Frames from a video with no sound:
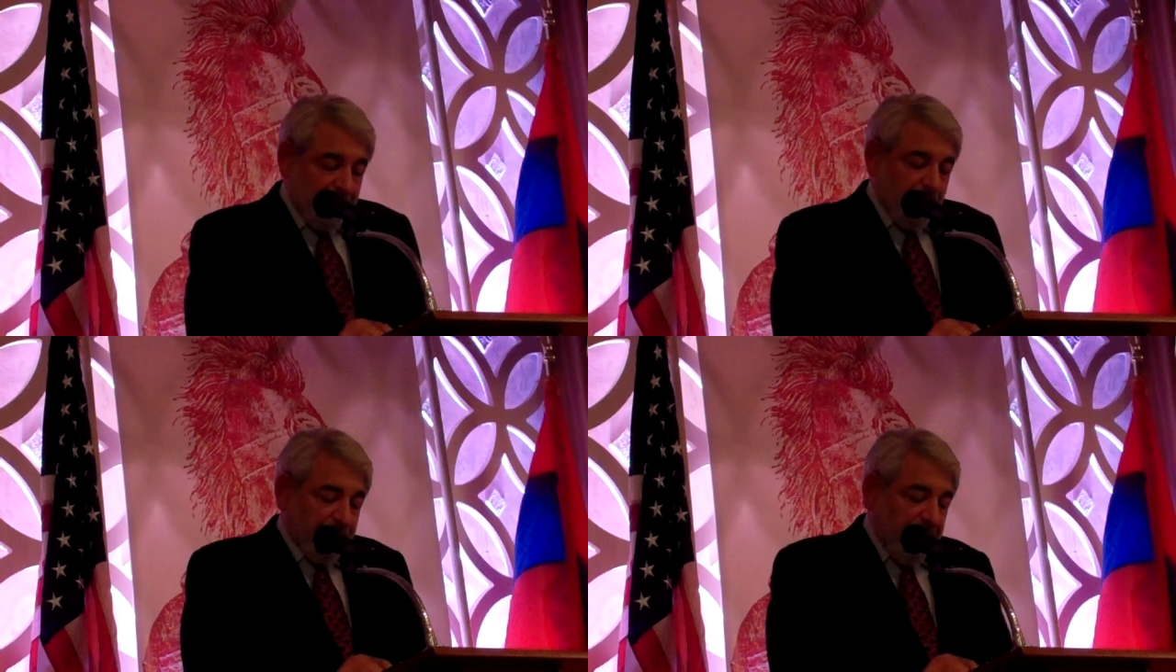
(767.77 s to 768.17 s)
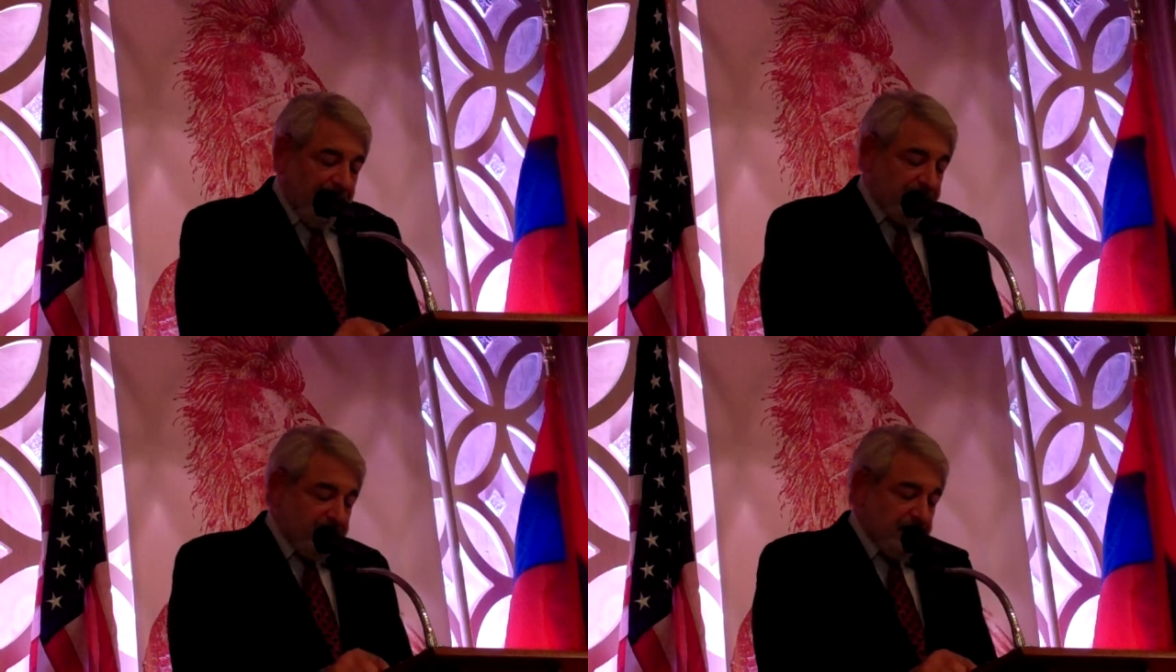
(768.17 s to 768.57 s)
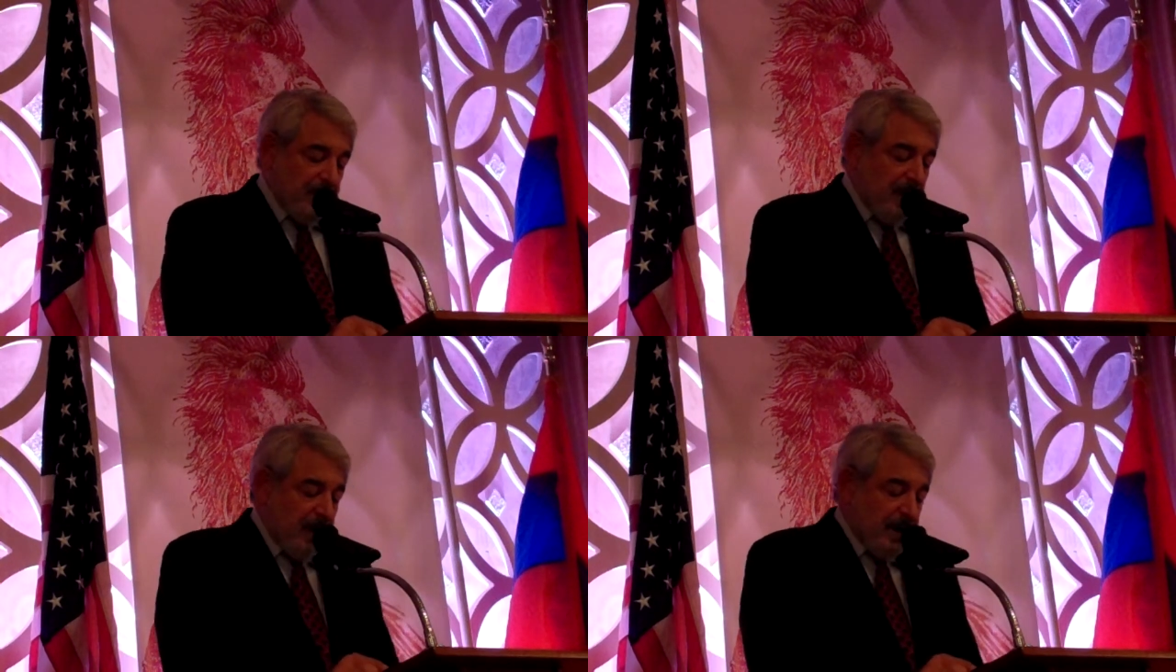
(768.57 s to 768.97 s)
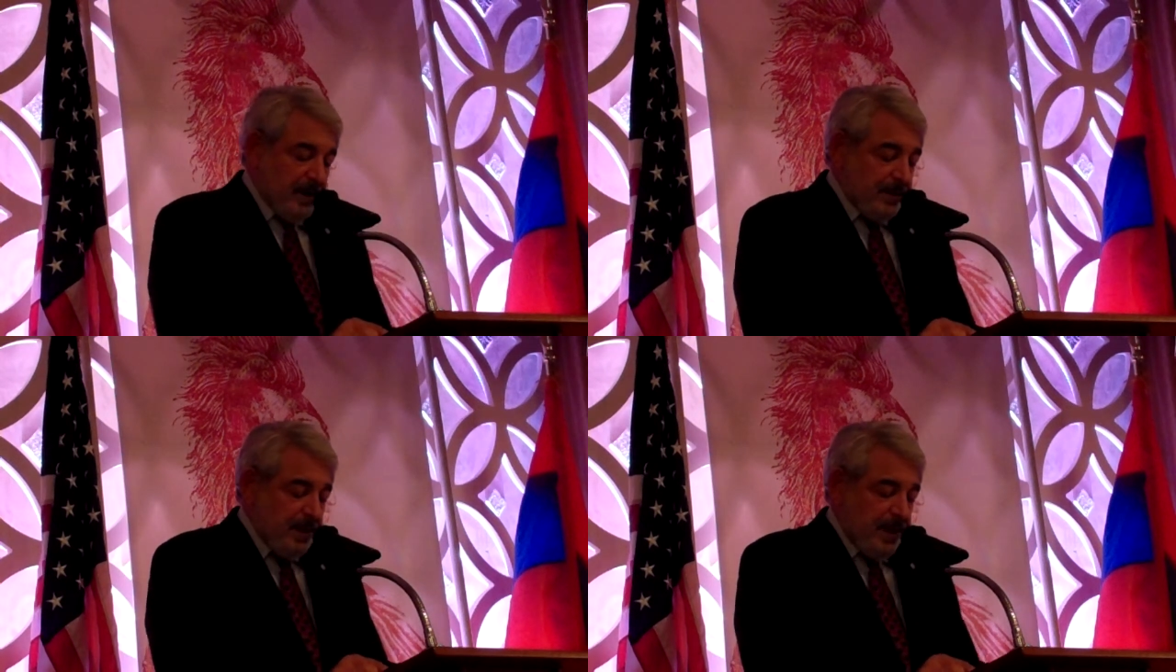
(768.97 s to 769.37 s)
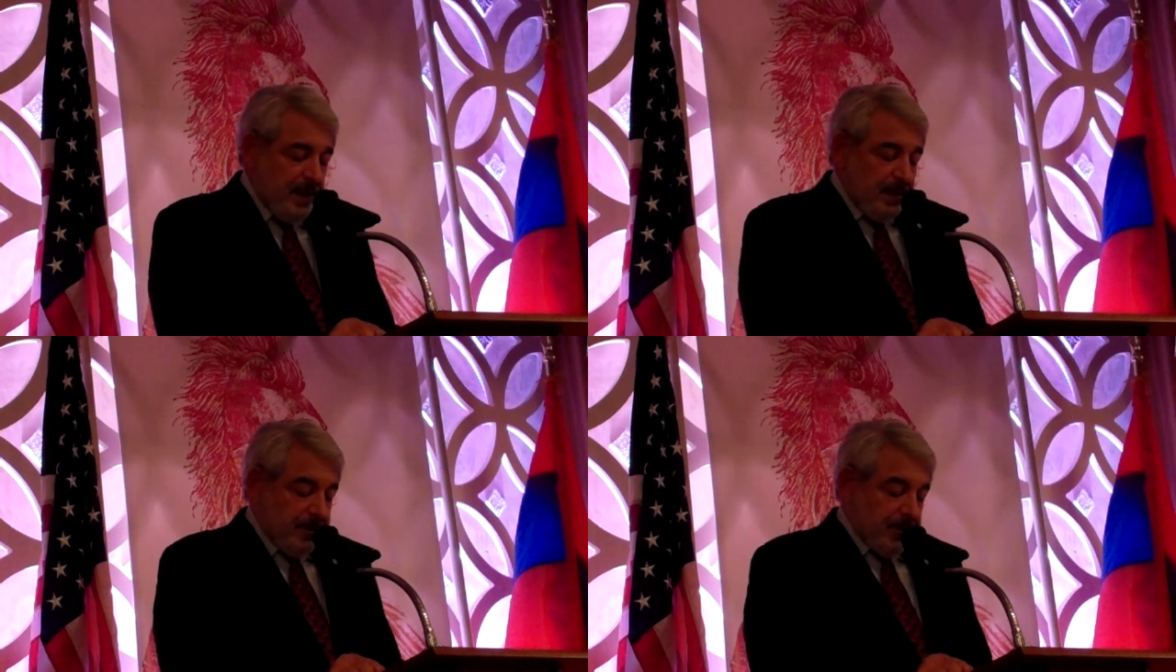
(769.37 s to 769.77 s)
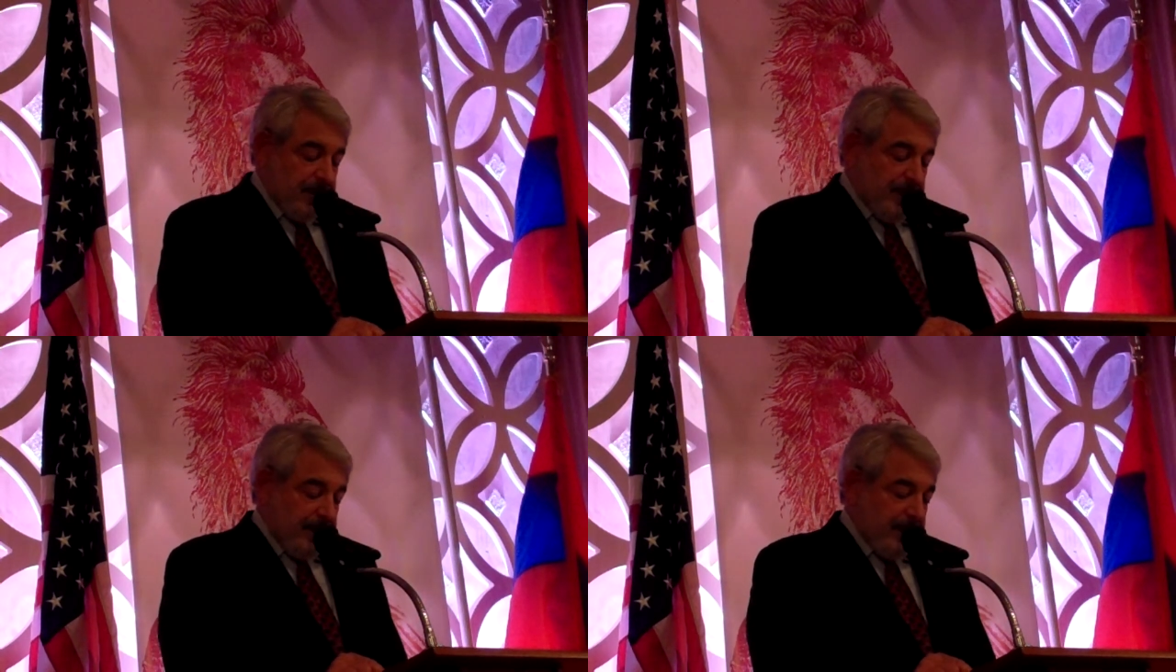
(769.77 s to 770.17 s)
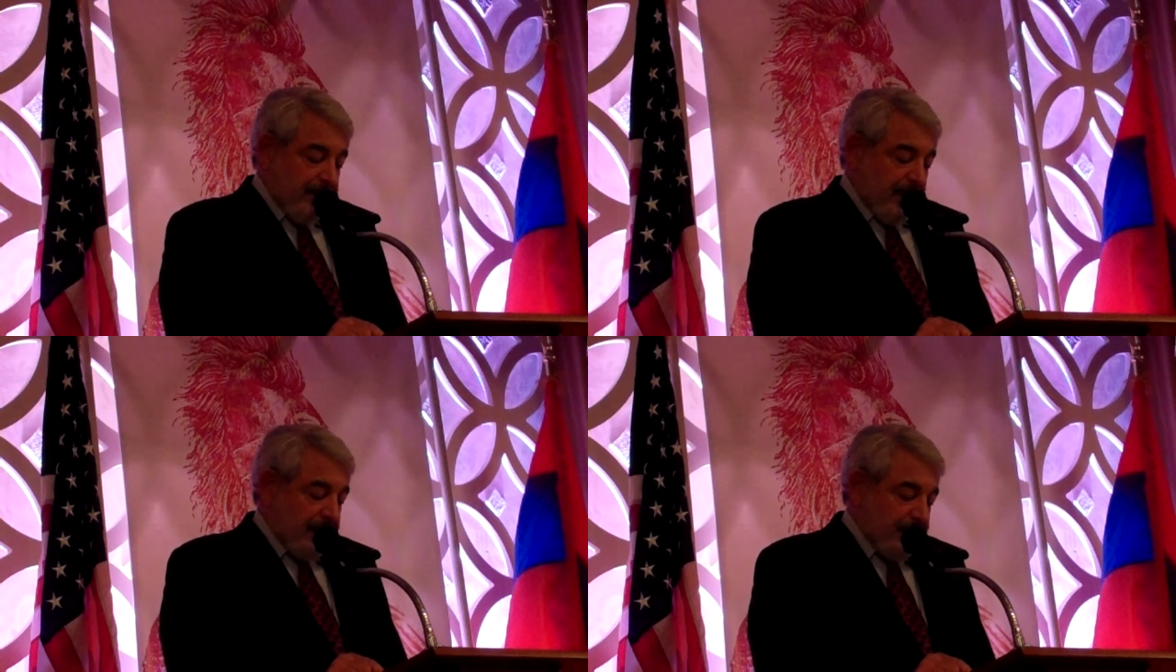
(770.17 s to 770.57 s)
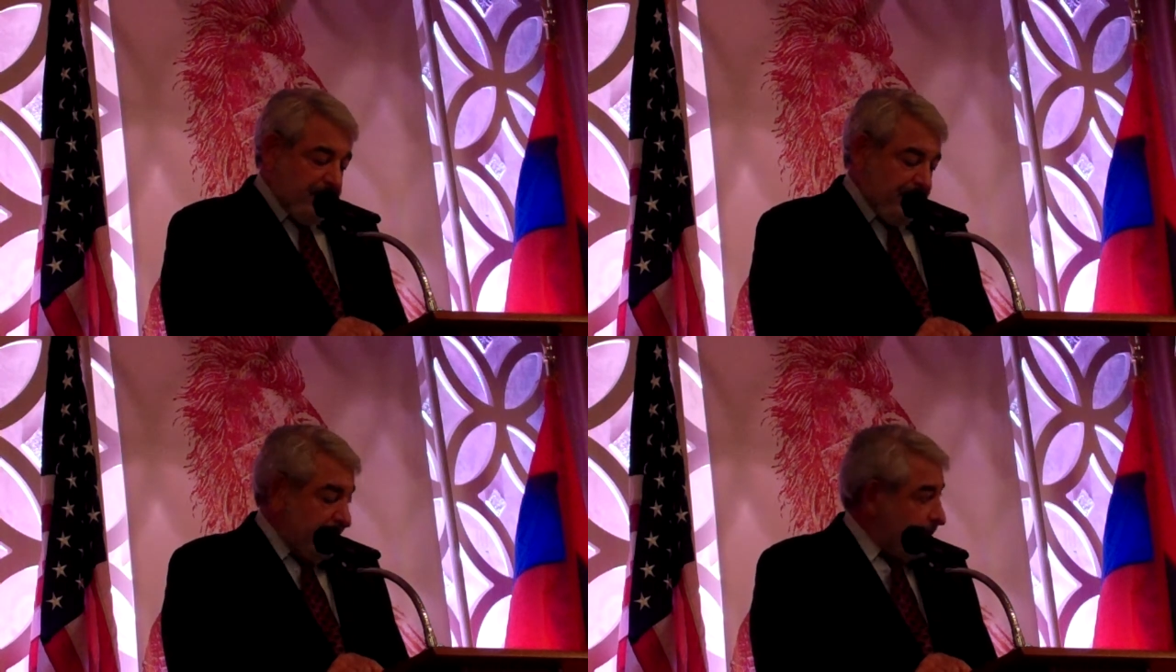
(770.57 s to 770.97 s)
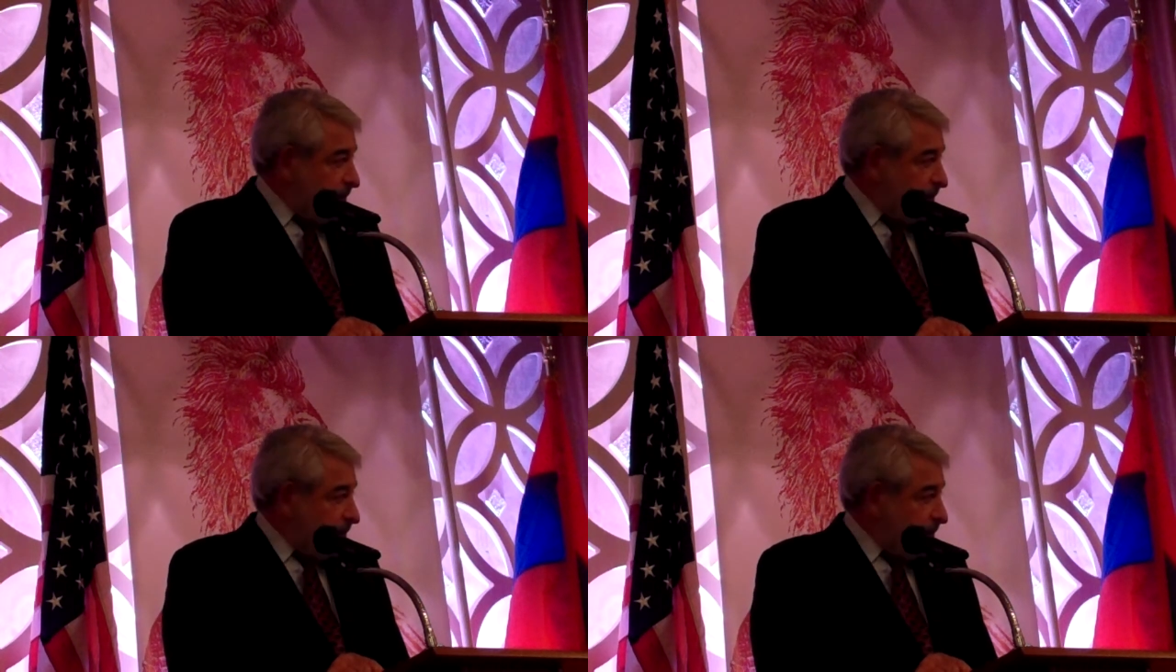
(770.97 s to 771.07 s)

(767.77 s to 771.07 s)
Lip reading: who practice law and serve on the bench.